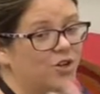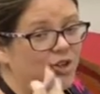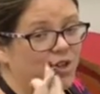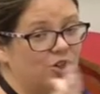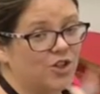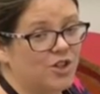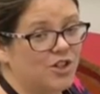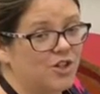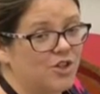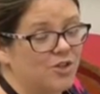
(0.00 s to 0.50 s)

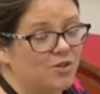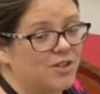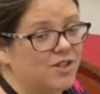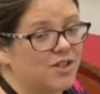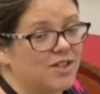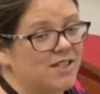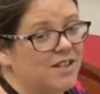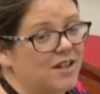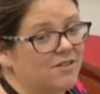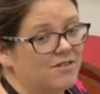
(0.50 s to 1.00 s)
just use the
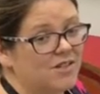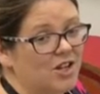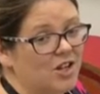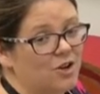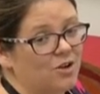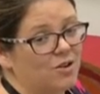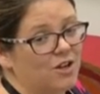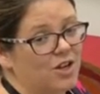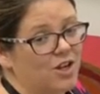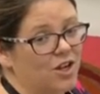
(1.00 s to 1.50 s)
sounds that you
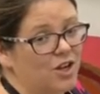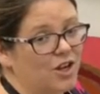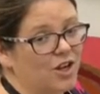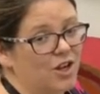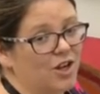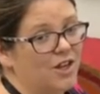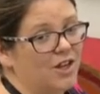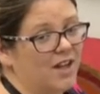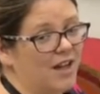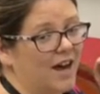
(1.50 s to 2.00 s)
can hear
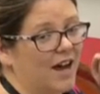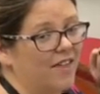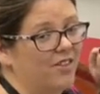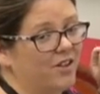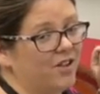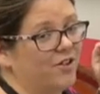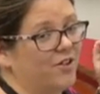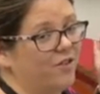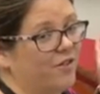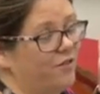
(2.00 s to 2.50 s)
and the
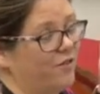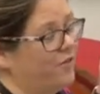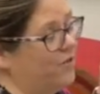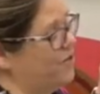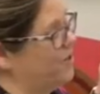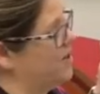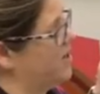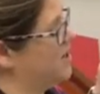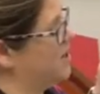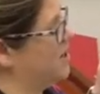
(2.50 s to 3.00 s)

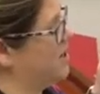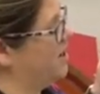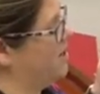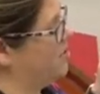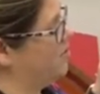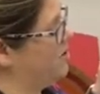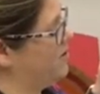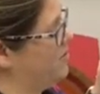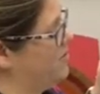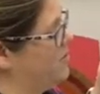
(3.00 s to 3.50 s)

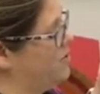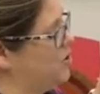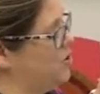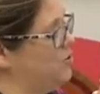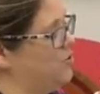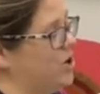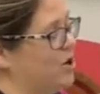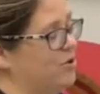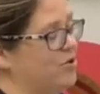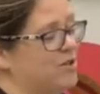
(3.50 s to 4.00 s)
diagrams you
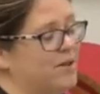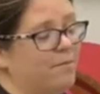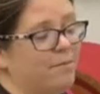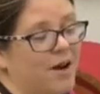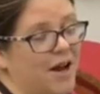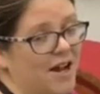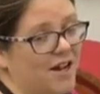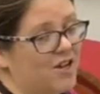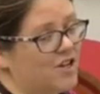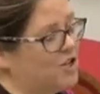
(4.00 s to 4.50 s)
know to
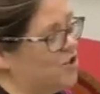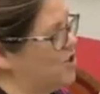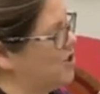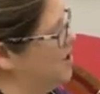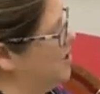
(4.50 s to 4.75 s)
match.